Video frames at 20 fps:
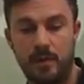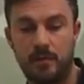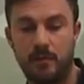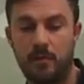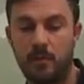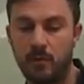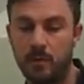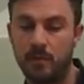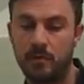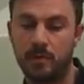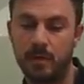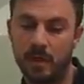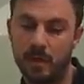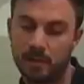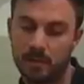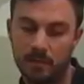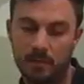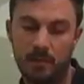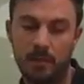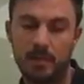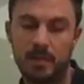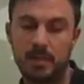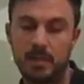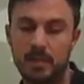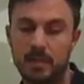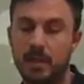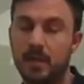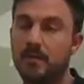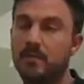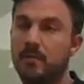And all of that knowledge
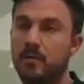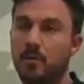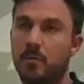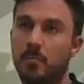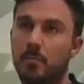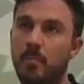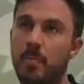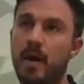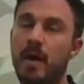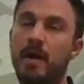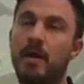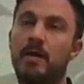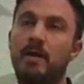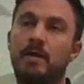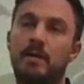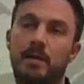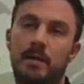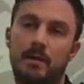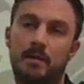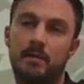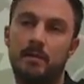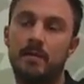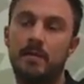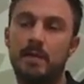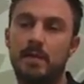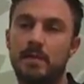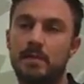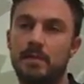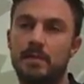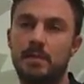is kind of combined into
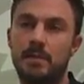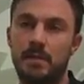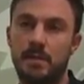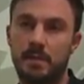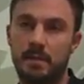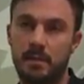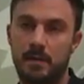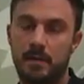this